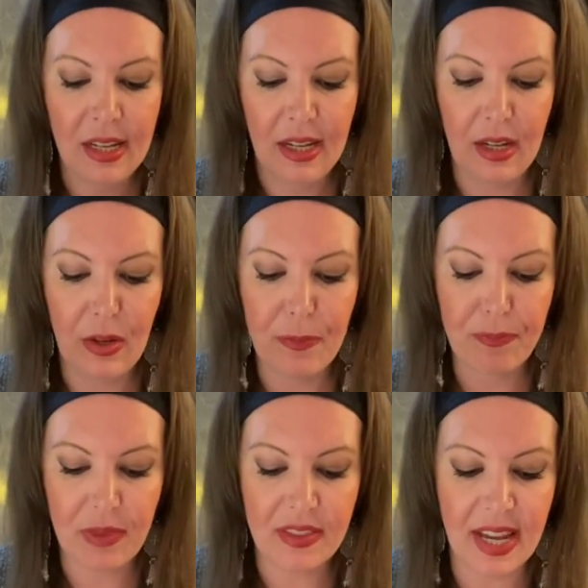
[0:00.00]
Um, um,
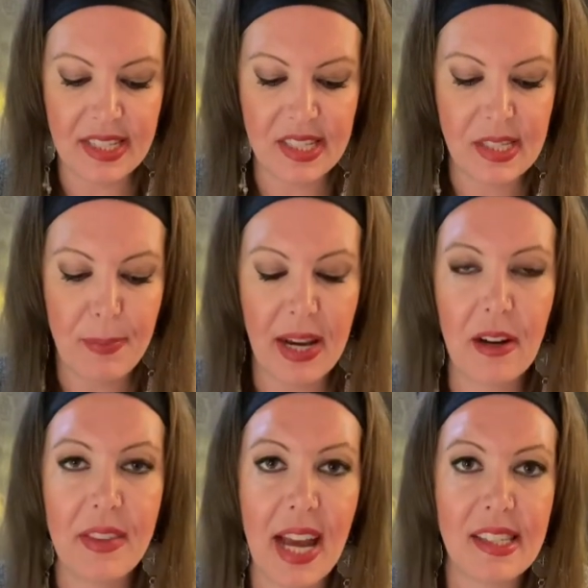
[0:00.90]
that despair
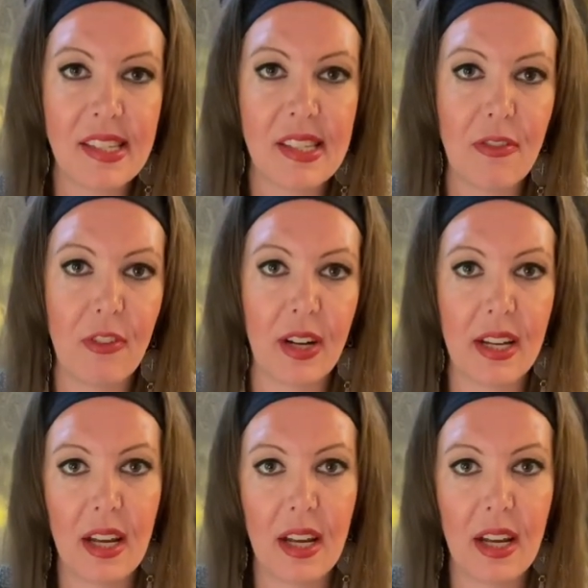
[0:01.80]
and that suffering,